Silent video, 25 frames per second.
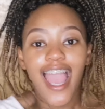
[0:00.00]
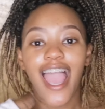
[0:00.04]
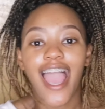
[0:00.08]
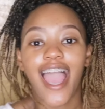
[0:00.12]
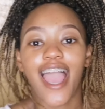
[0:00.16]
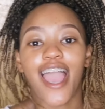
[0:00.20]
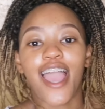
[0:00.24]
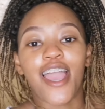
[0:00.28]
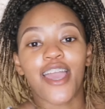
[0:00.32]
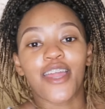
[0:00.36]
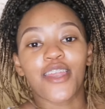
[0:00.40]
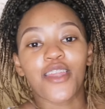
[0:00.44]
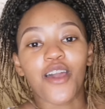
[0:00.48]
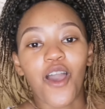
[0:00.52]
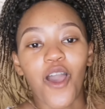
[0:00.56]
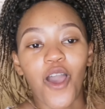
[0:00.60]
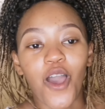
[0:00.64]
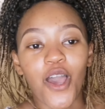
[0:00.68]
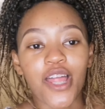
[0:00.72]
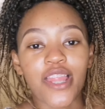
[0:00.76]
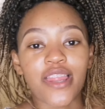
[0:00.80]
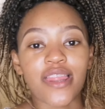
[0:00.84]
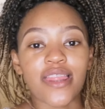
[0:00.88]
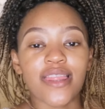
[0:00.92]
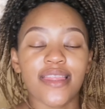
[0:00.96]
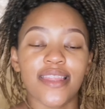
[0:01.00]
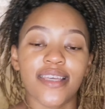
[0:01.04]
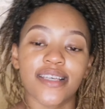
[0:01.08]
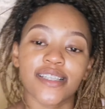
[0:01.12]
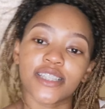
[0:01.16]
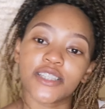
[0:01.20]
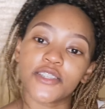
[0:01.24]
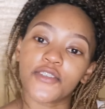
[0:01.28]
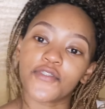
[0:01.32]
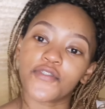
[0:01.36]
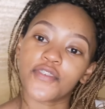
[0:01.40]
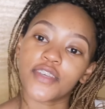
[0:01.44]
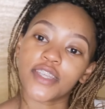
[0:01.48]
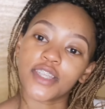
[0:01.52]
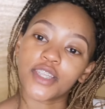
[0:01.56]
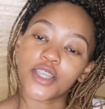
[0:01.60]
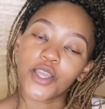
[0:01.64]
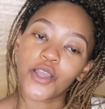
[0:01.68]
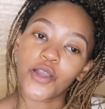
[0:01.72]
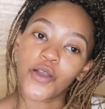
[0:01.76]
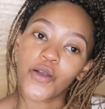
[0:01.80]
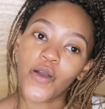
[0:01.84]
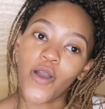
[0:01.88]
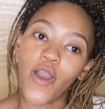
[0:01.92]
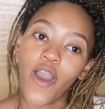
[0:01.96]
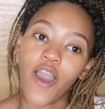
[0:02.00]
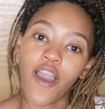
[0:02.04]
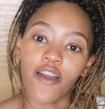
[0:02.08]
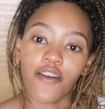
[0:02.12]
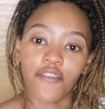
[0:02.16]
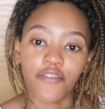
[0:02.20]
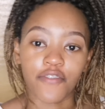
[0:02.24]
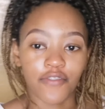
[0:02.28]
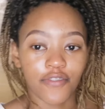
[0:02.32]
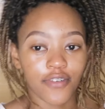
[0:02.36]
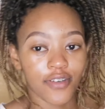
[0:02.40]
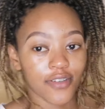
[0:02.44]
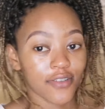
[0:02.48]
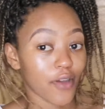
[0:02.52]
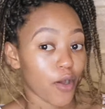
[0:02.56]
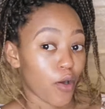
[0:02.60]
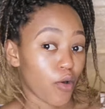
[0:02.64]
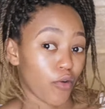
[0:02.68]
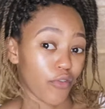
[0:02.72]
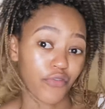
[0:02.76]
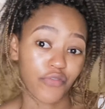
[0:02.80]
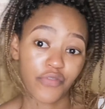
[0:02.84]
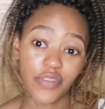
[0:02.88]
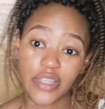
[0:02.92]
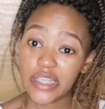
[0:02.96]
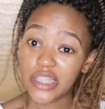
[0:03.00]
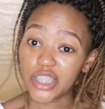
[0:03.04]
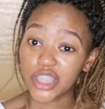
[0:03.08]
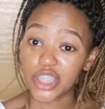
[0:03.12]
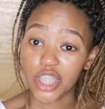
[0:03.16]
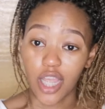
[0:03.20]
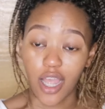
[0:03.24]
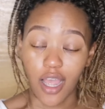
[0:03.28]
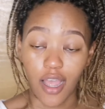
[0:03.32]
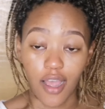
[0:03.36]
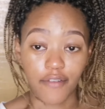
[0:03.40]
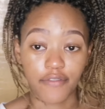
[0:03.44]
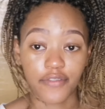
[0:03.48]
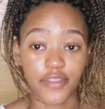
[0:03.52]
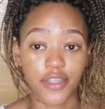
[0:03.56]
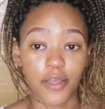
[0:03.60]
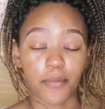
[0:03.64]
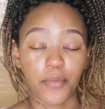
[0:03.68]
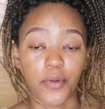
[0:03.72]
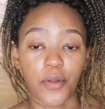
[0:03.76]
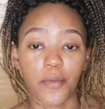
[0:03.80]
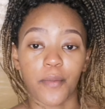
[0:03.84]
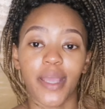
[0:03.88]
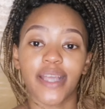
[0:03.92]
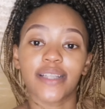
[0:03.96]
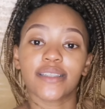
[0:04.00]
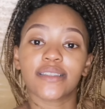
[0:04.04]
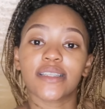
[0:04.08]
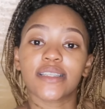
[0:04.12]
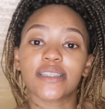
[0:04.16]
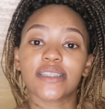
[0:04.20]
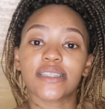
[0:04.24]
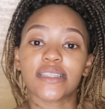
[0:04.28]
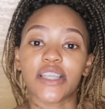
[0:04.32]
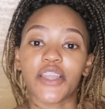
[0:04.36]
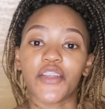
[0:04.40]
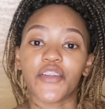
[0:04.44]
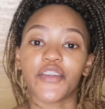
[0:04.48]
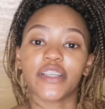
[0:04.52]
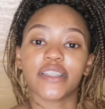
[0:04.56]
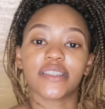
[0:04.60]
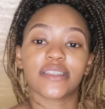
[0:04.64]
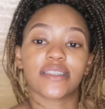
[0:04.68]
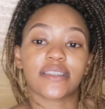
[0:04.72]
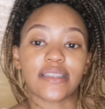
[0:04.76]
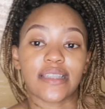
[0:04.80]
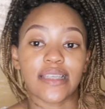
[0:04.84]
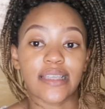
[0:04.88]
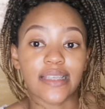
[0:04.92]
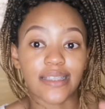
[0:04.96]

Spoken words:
and on this video or feature of the BROW-MANTIC series,